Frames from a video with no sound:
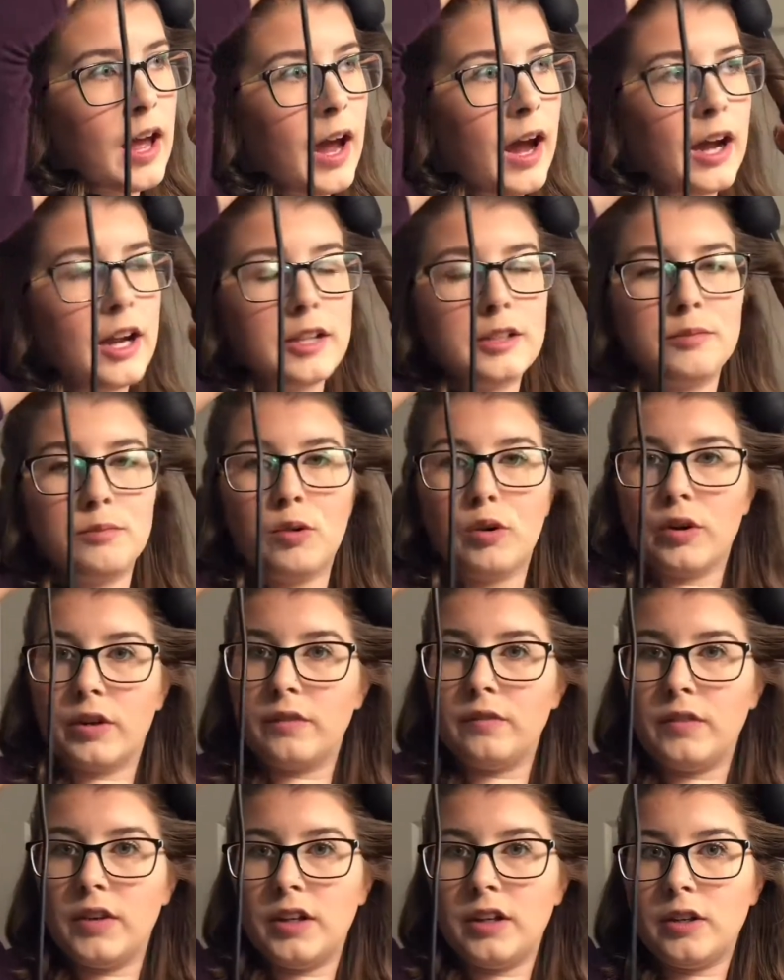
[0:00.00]
And it's more
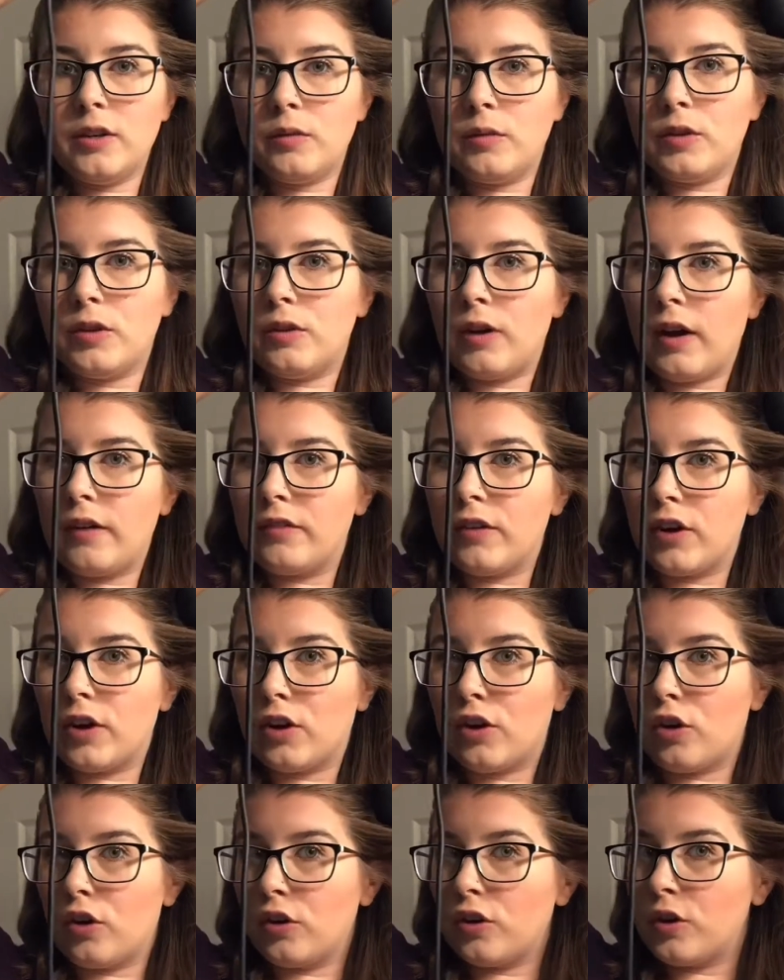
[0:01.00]
convenient when you have your
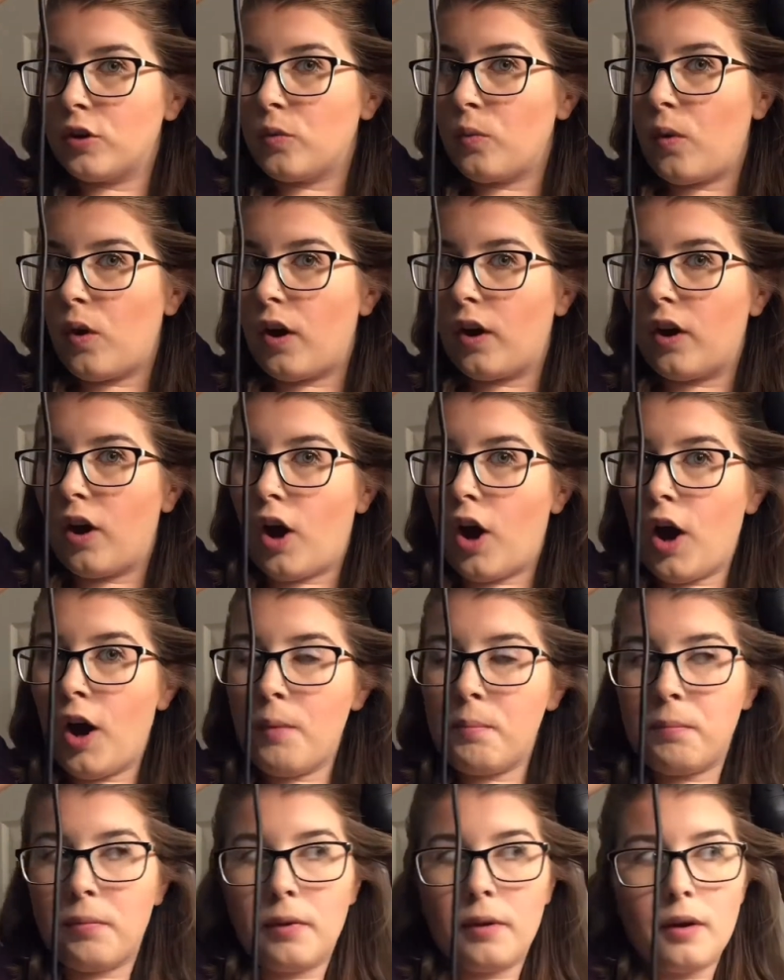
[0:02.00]
curling wand
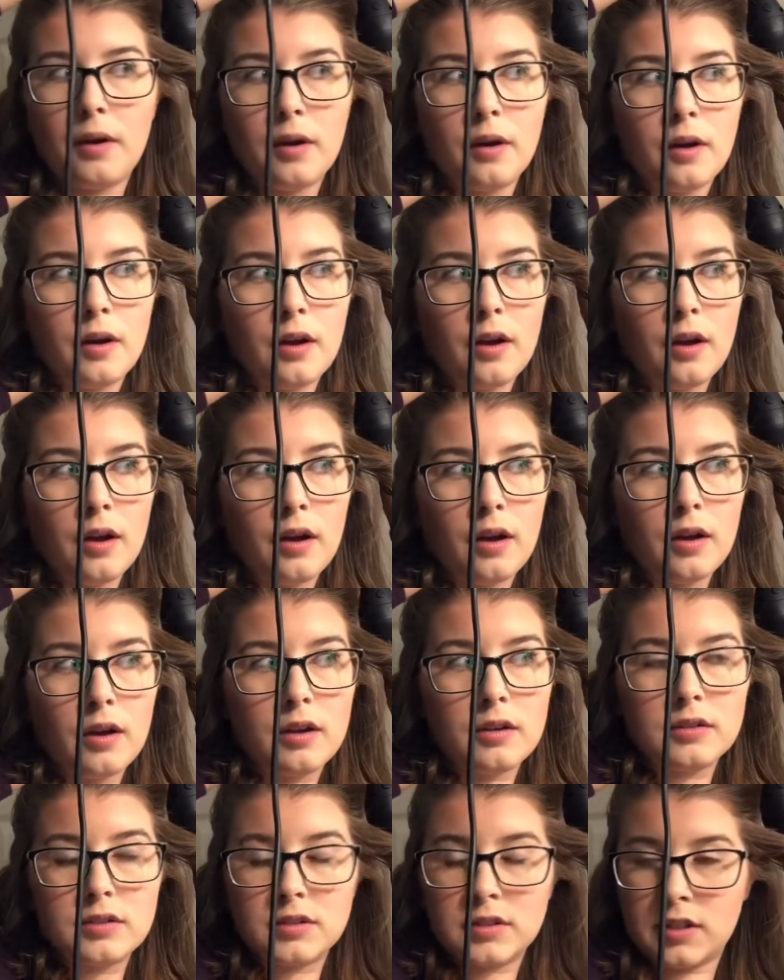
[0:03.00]

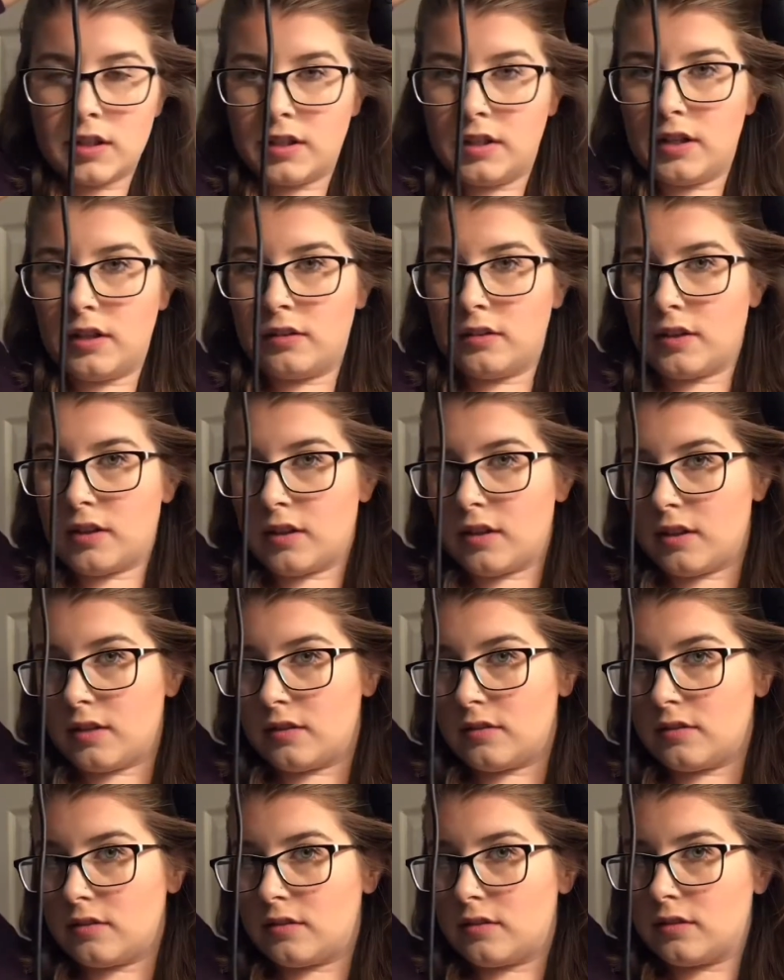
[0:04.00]
upside down like
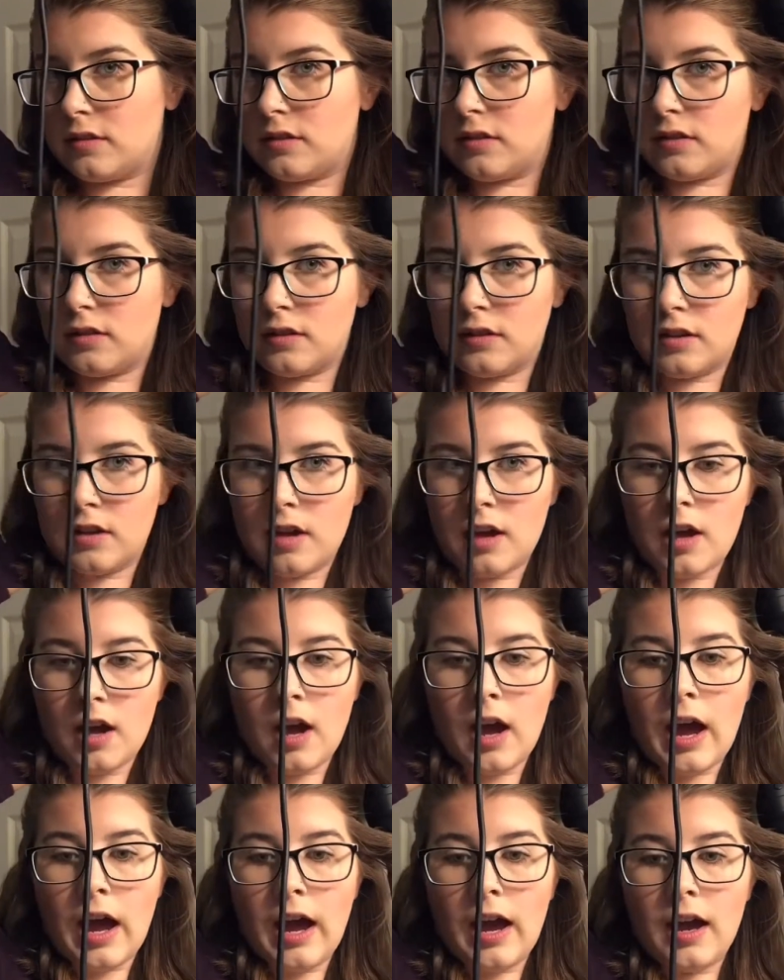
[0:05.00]
this.
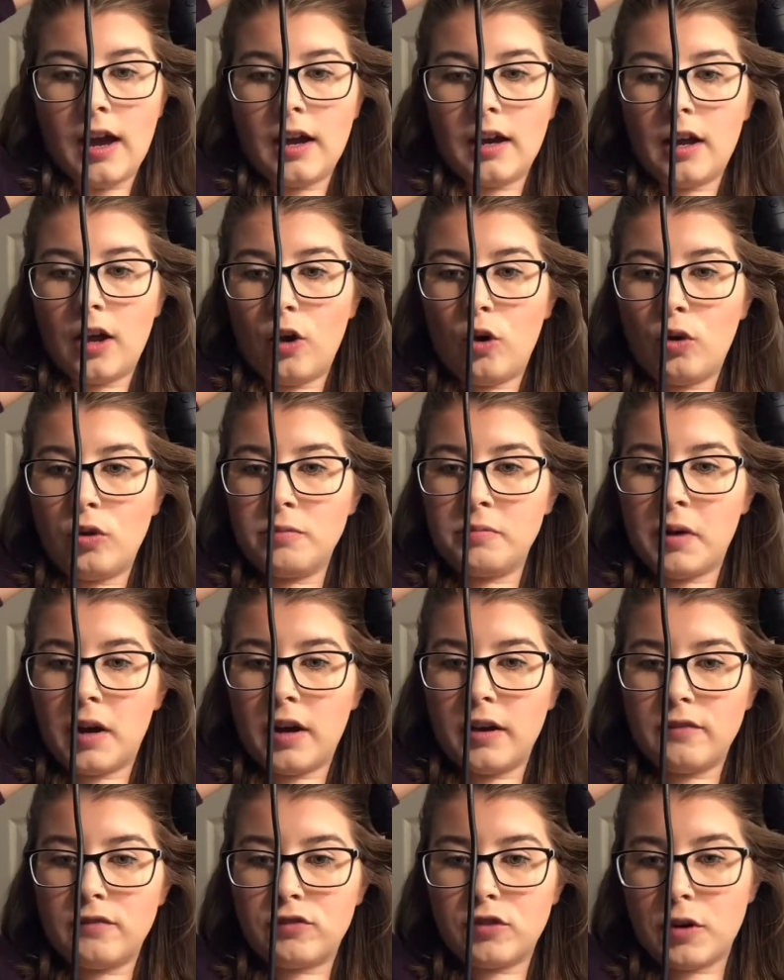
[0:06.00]
And I hold
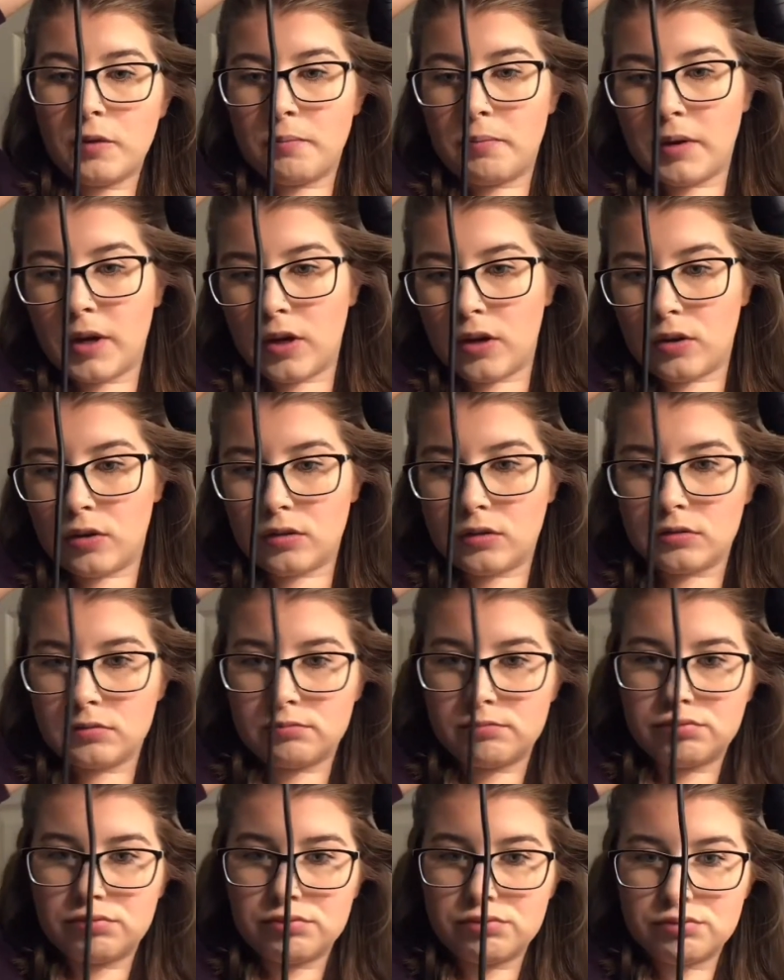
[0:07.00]
mine for
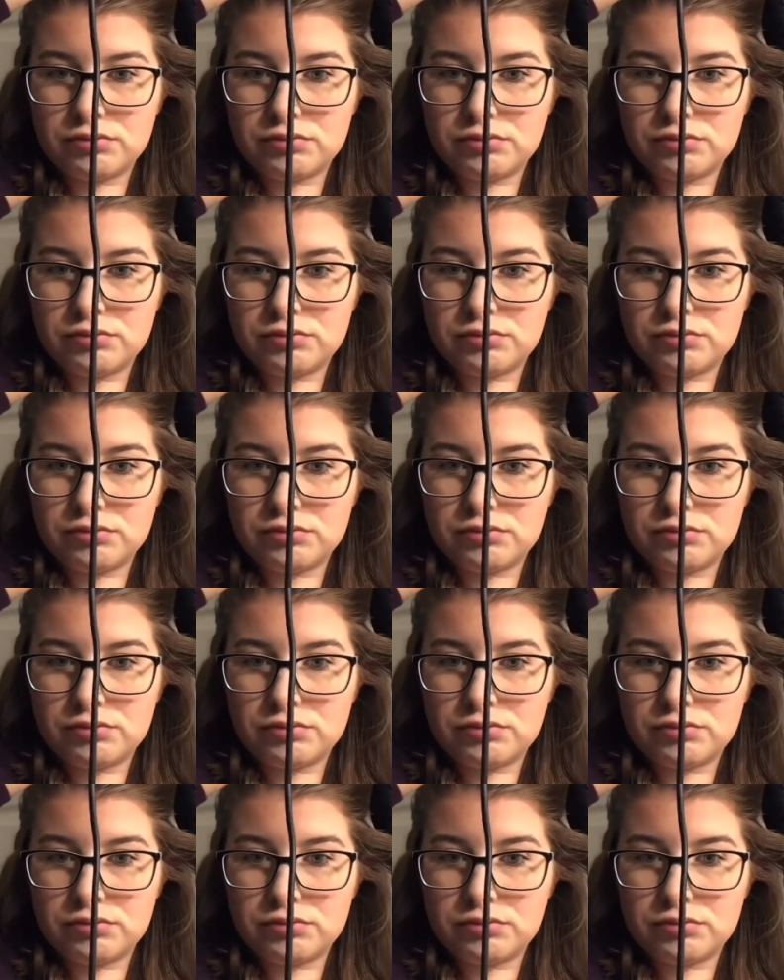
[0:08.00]
about